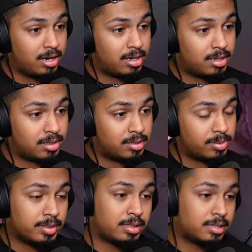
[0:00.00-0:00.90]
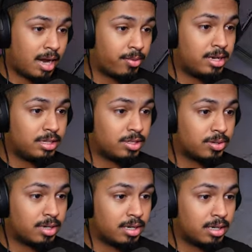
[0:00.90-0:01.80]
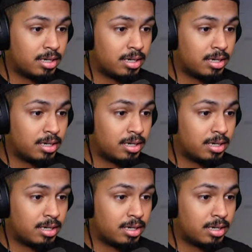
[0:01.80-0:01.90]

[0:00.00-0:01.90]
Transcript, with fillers: are. Or with Tyrene short.